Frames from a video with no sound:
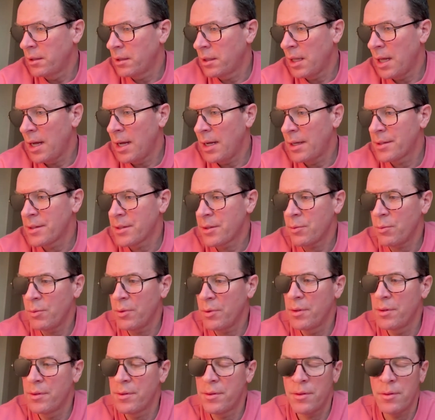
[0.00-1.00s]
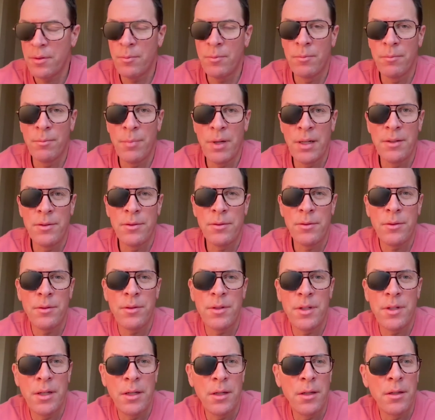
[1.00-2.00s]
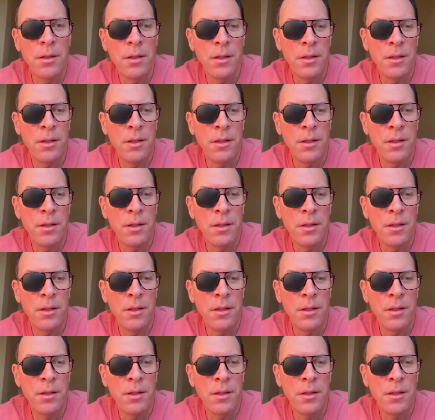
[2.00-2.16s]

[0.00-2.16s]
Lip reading: glass with some pencils in it.